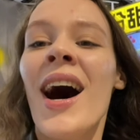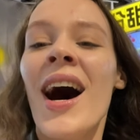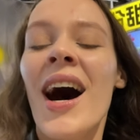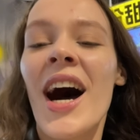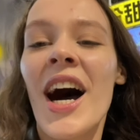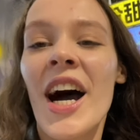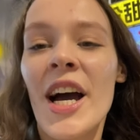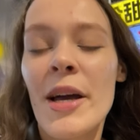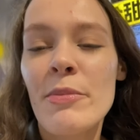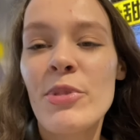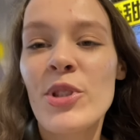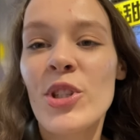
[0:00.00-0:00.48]

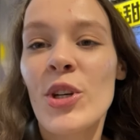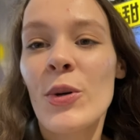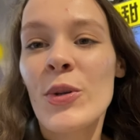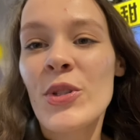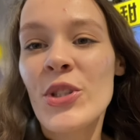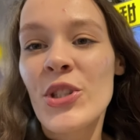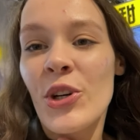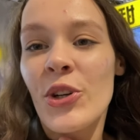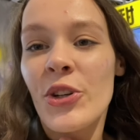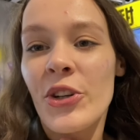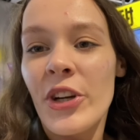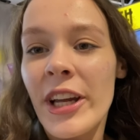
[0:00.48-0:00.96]
I'm so
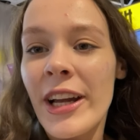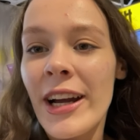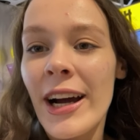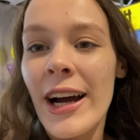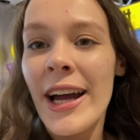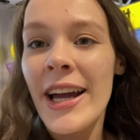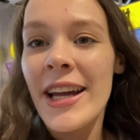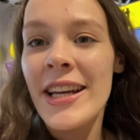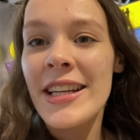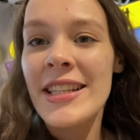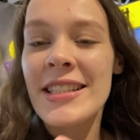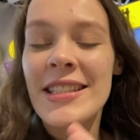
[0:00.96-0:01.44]
sorry
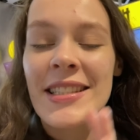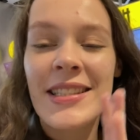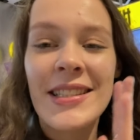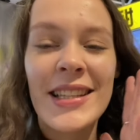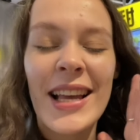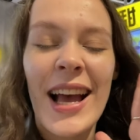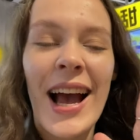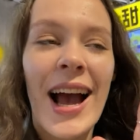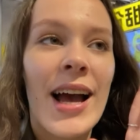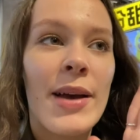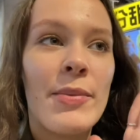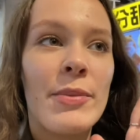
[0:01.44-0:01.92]
guys.
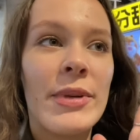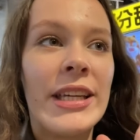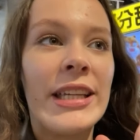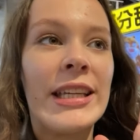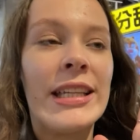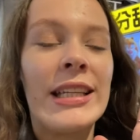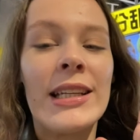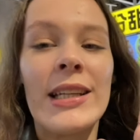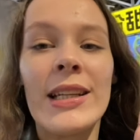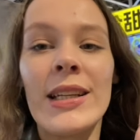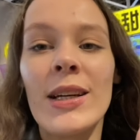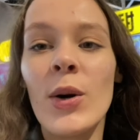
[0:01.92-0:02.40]
I
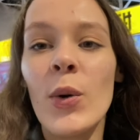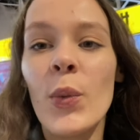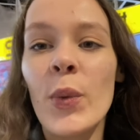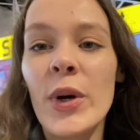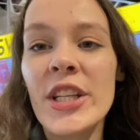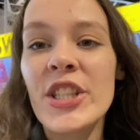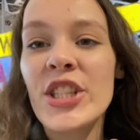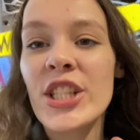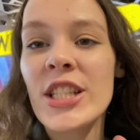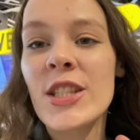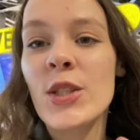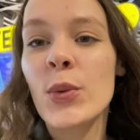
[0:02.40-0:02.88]
mean,
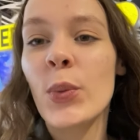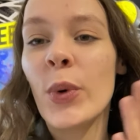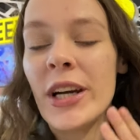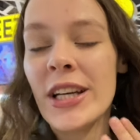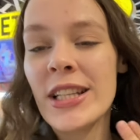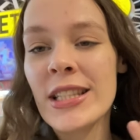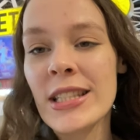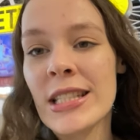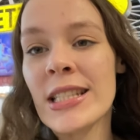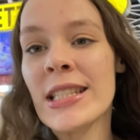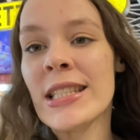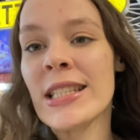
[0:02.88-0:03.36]
we just
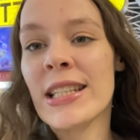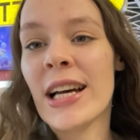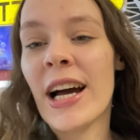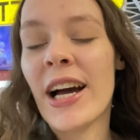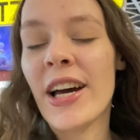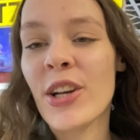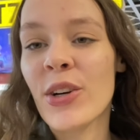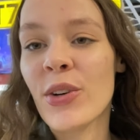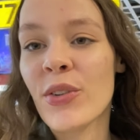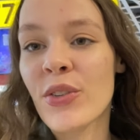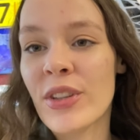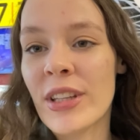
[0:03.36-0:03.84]
went
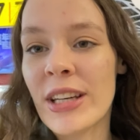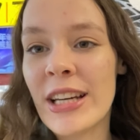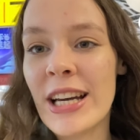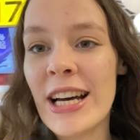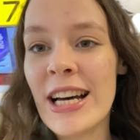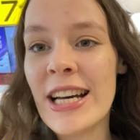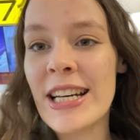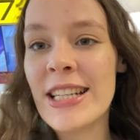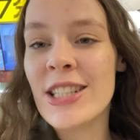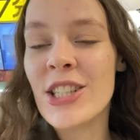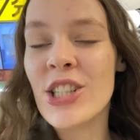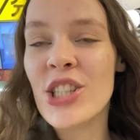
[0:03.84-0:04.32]
inside of
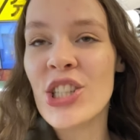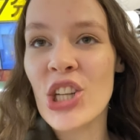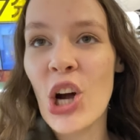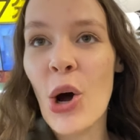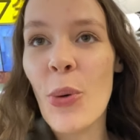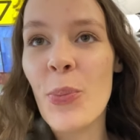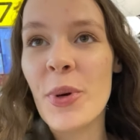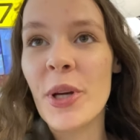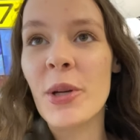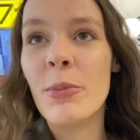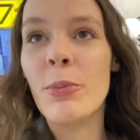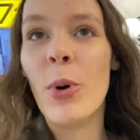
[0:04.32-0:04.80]
the
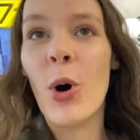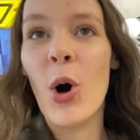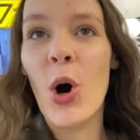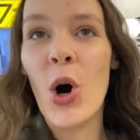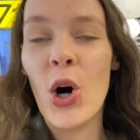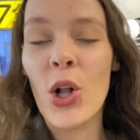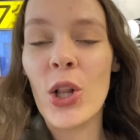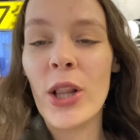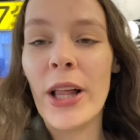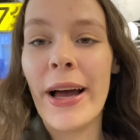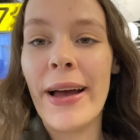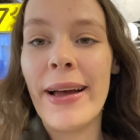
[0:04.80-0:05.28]
shopping
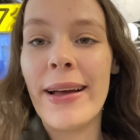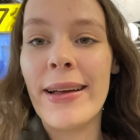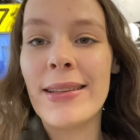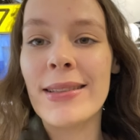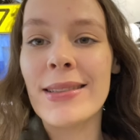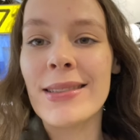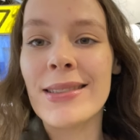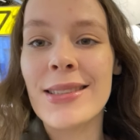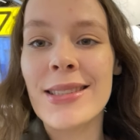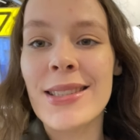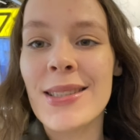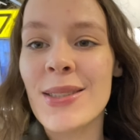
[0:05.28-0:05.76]
mall
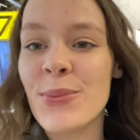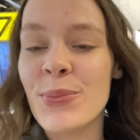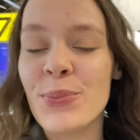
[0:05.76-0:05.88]
and